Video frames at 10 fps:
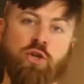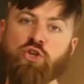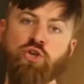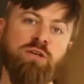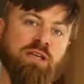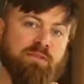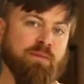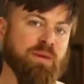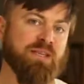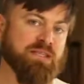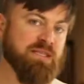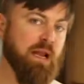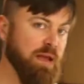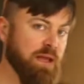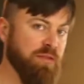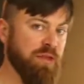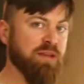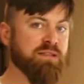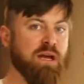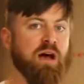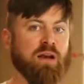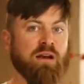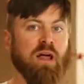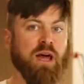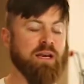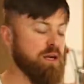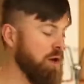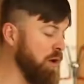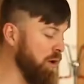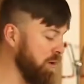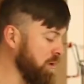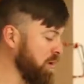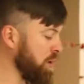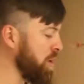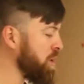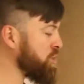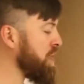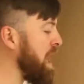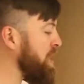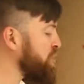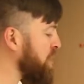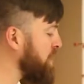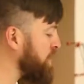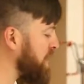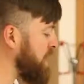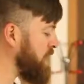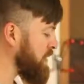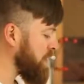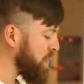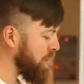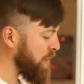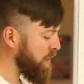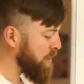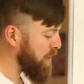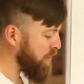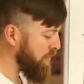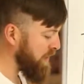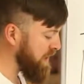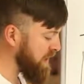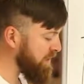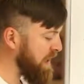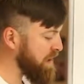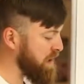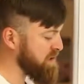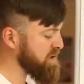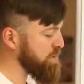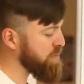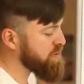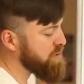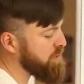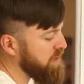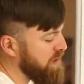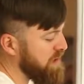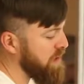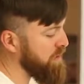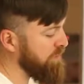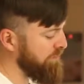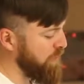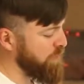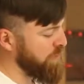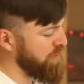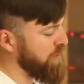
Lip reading: you shouldn't even be selling things online at all. You should actually be, getting that customer to get on the phone with